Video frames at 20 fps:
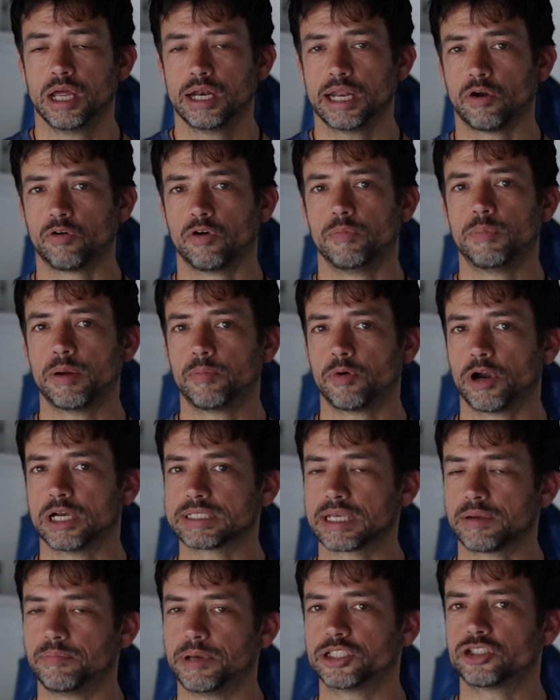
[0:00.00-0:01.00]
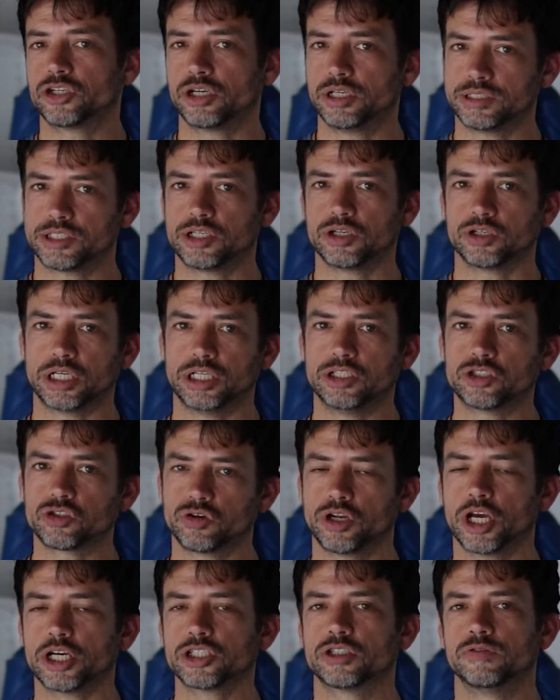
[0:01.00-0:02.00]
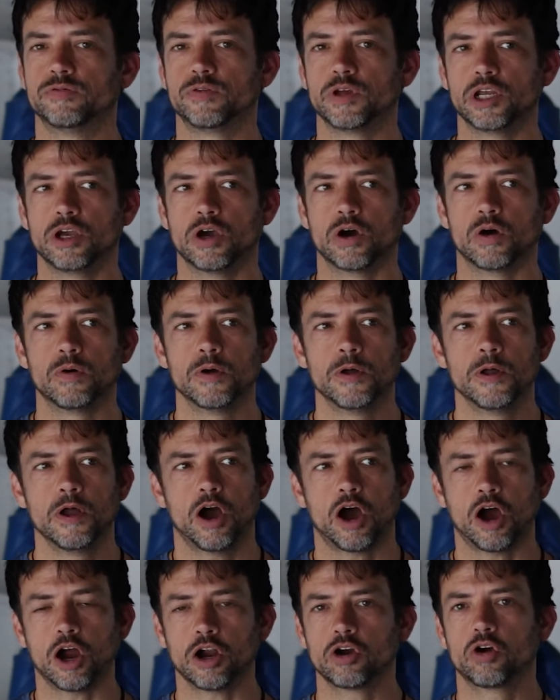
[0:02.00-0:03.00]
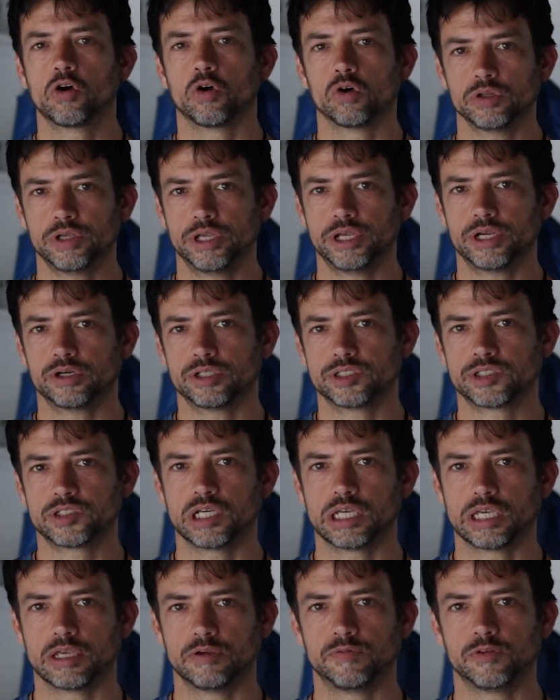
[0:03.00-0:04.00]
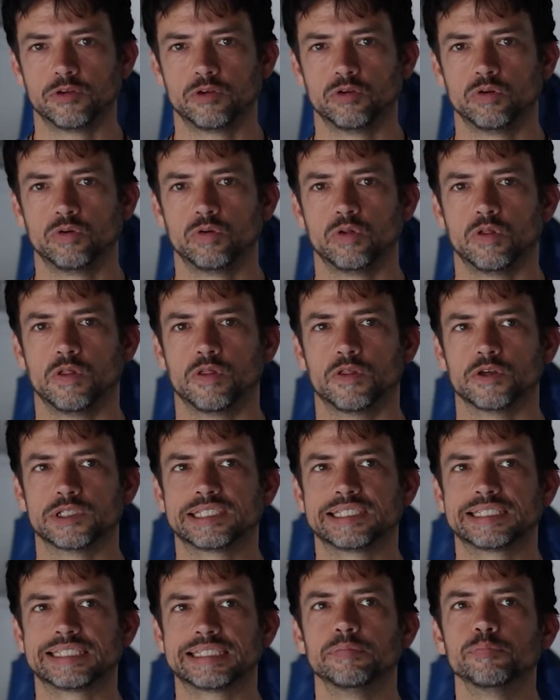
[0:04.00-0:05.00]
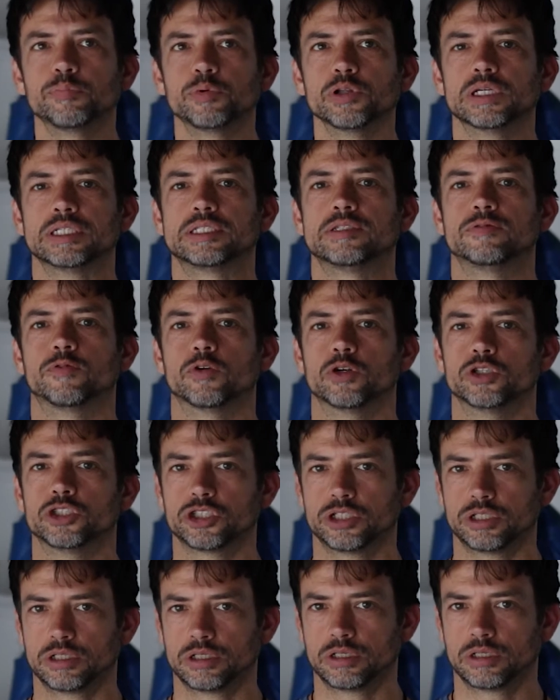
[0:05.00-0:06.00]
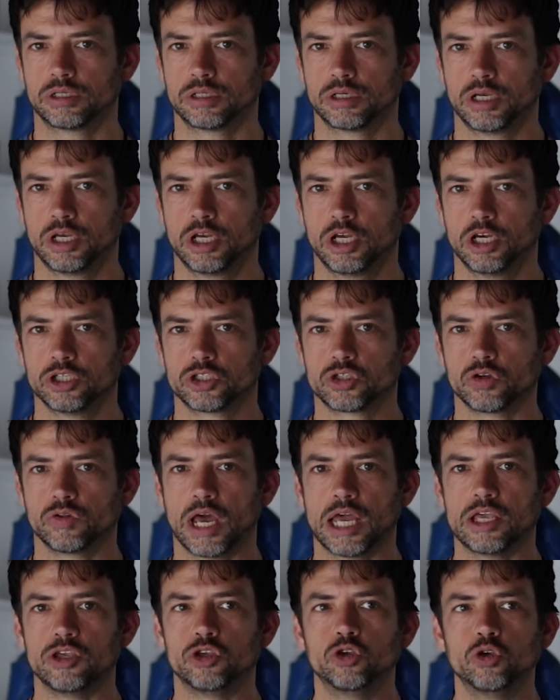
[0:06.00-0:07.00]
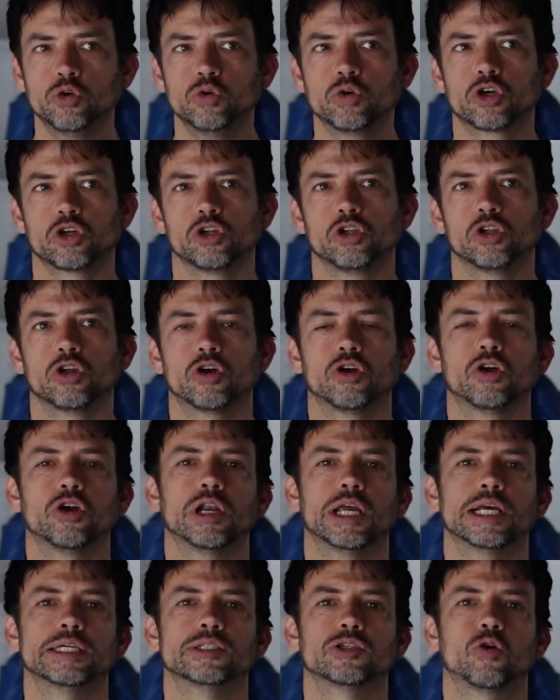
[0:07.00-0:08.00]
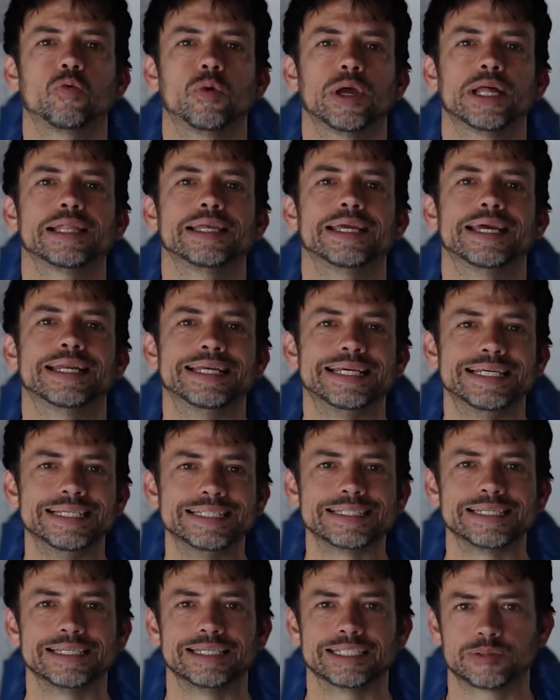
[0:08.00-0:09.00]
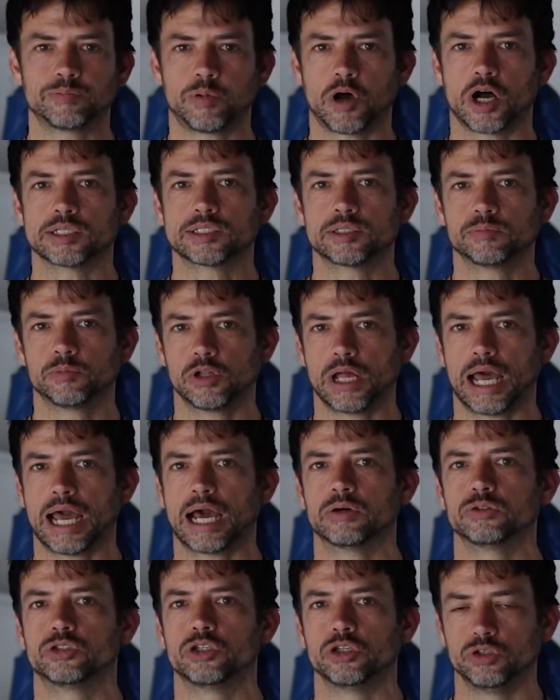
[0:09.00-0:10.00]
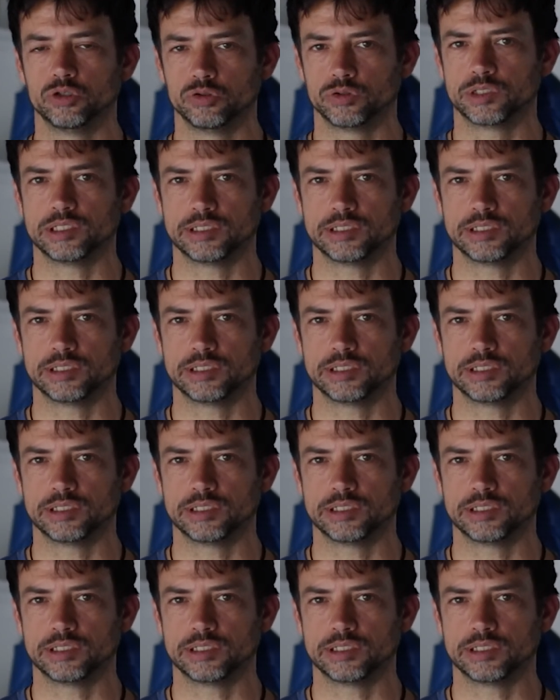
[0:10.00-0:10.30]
Now, remember, as I mentioned in the introduction video, our goal here is to give you the simplest version so that you can learn as quickly and easily as possible how to use